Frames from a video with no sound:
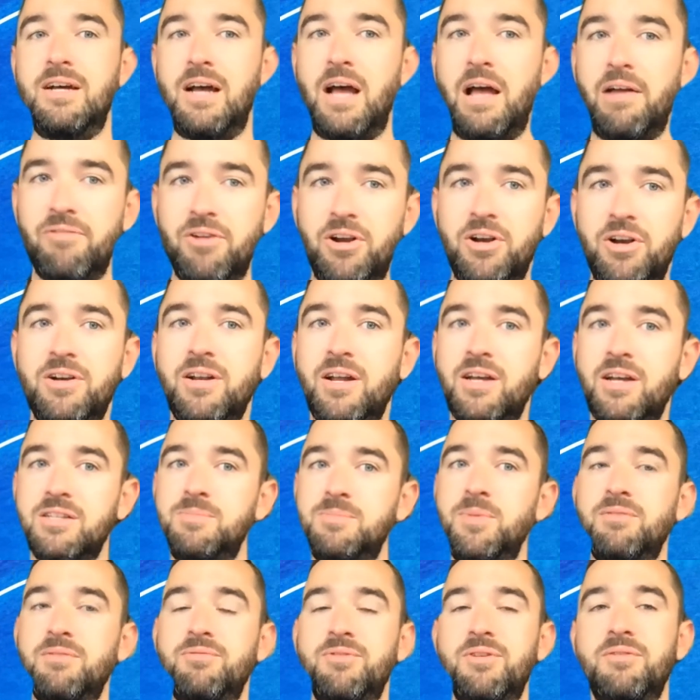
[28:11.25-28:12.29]
a very nice
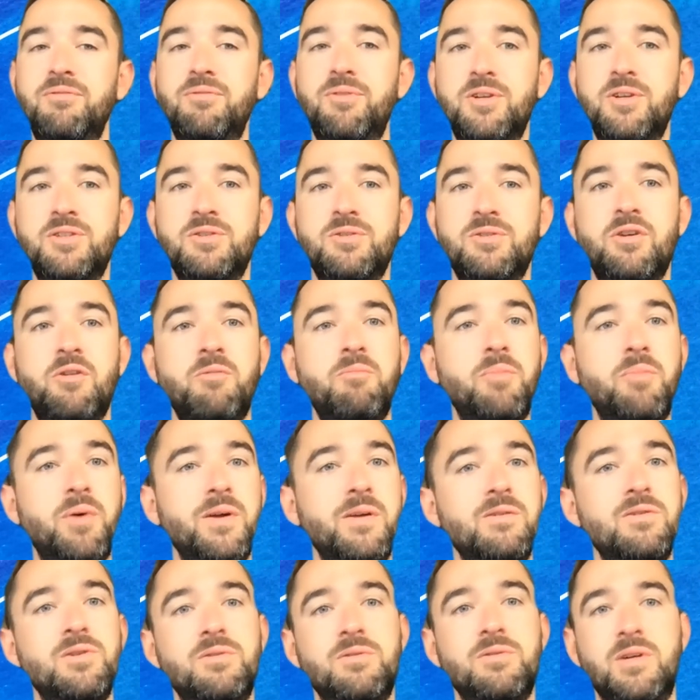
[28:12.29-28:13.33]
benefit of virtual, but you
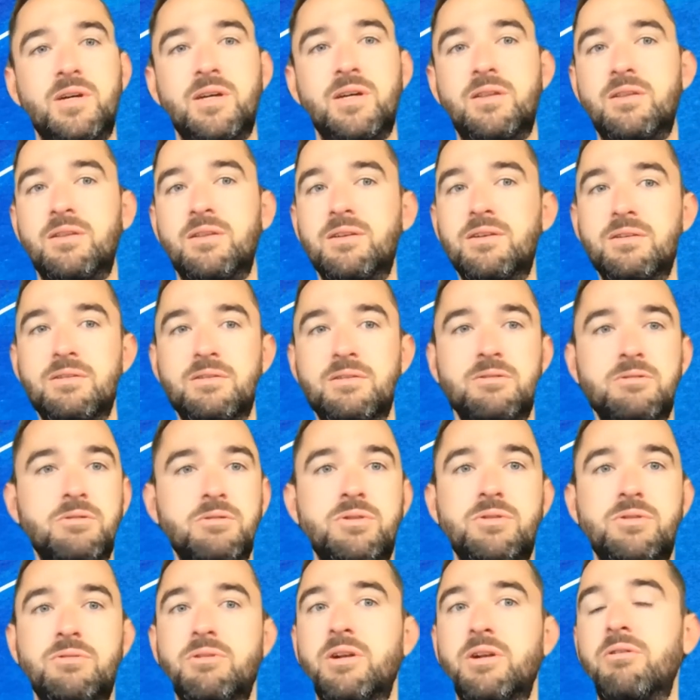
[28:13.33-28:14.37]
don't get the
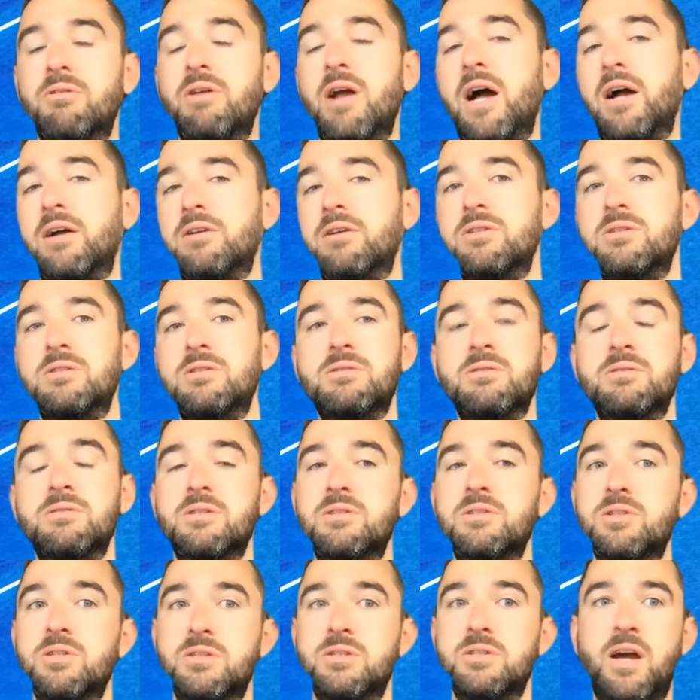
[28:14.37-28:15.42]
social interactions and
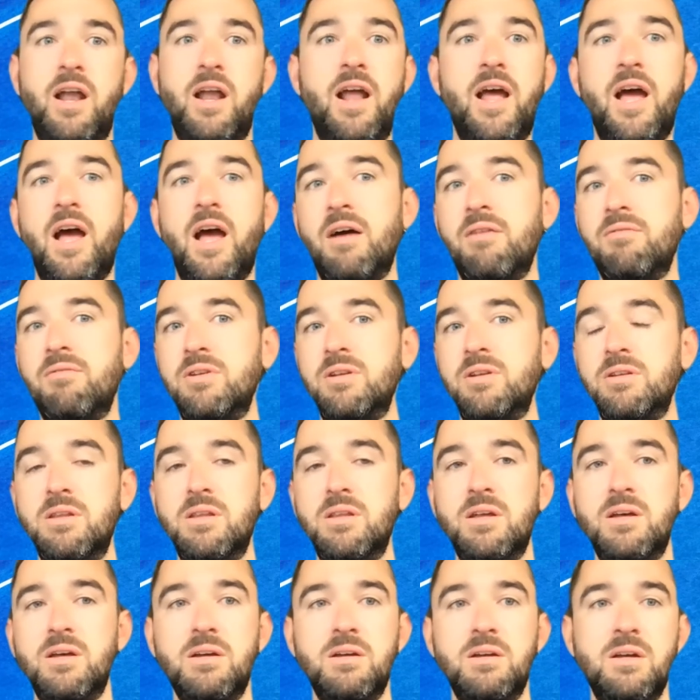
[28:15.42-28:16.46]
just kind of having
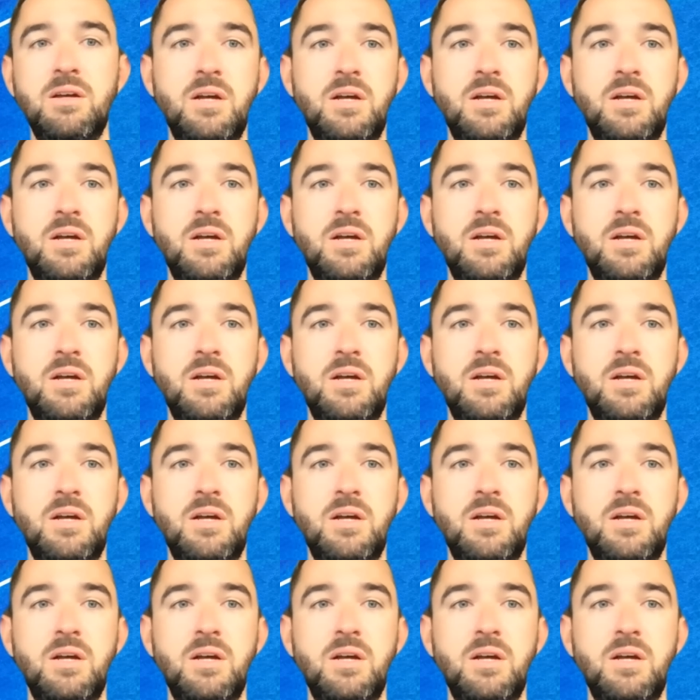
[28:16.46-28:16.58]
the